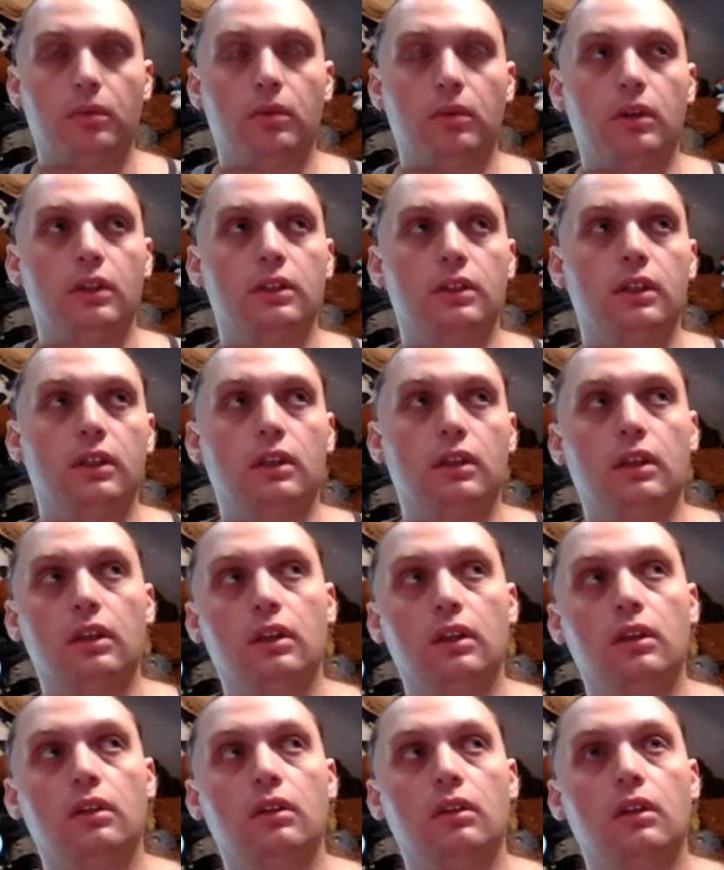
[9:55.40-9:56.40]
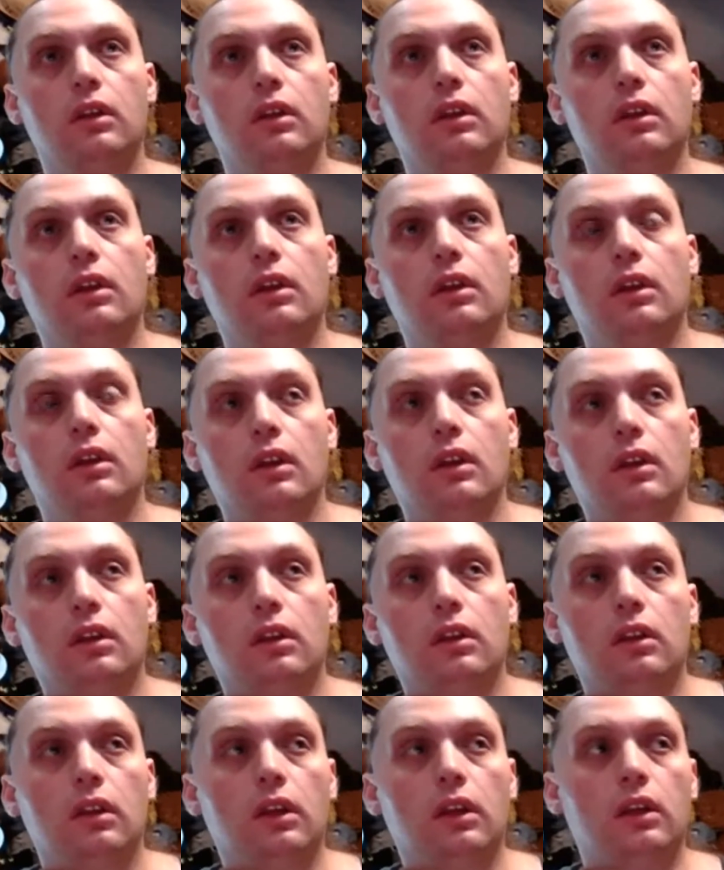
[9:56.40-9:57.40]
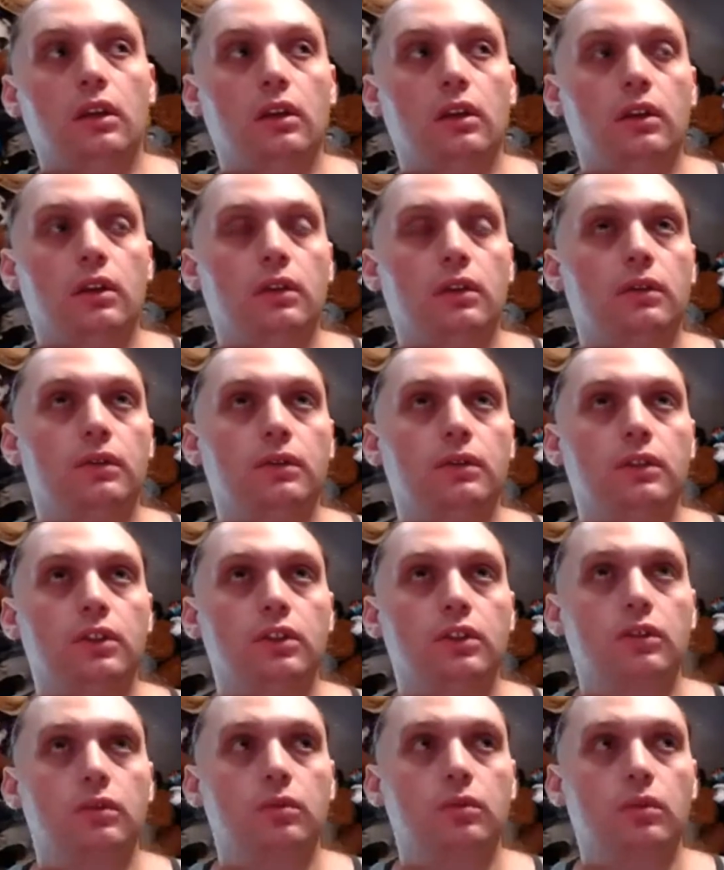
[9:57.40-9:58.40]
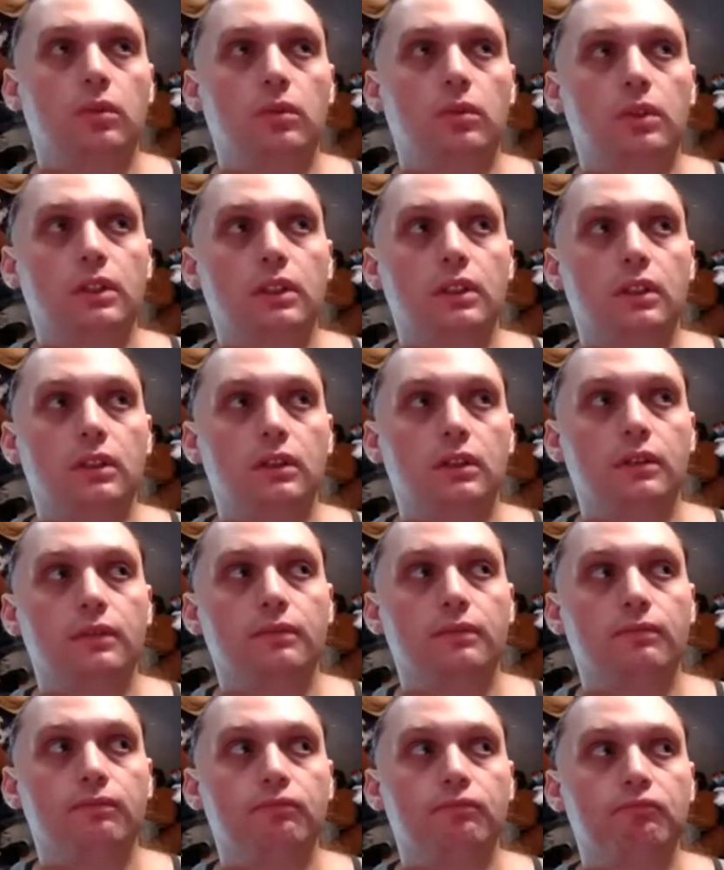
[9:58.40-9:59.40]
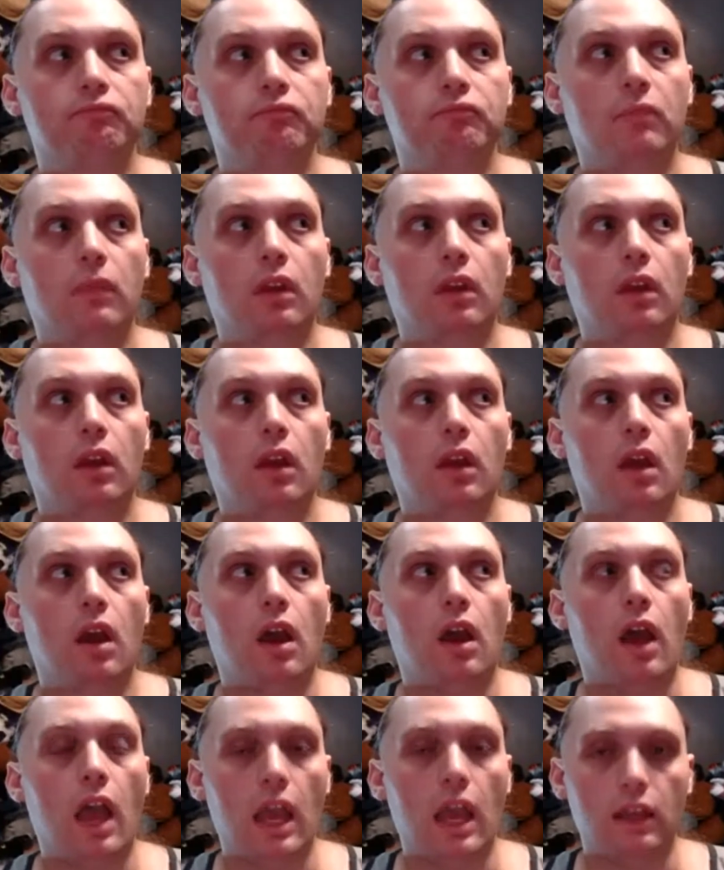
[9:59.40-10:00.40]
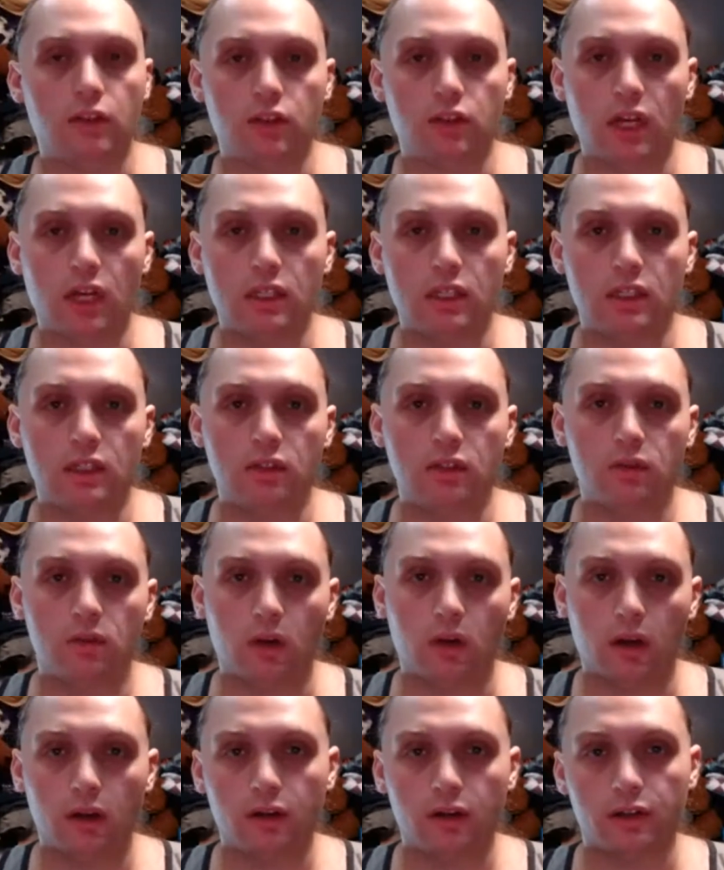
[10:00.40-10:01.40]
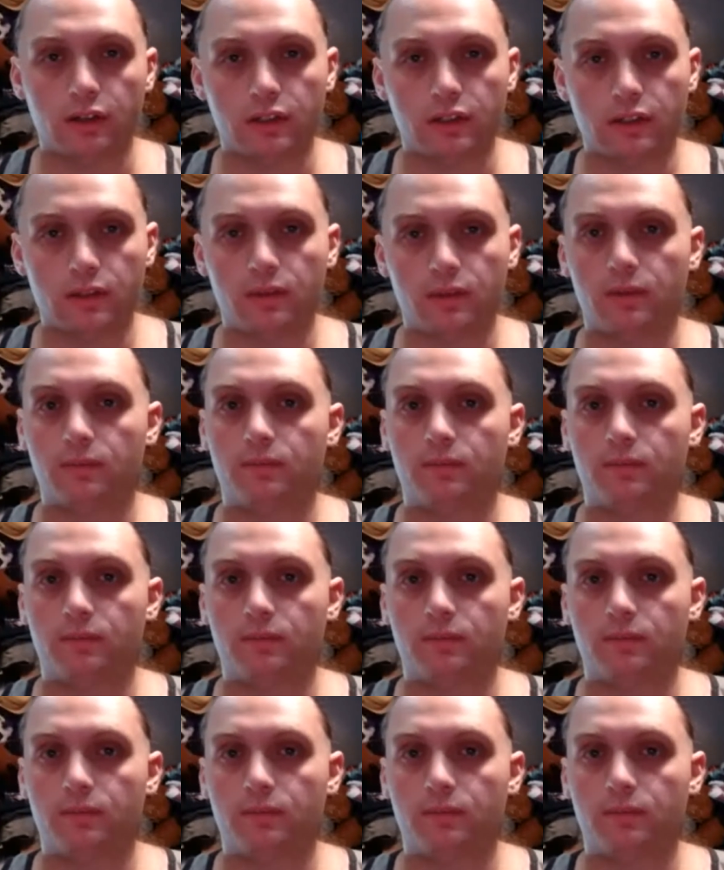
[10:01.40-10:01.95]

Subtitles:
else I did? What was it? I tried to do art.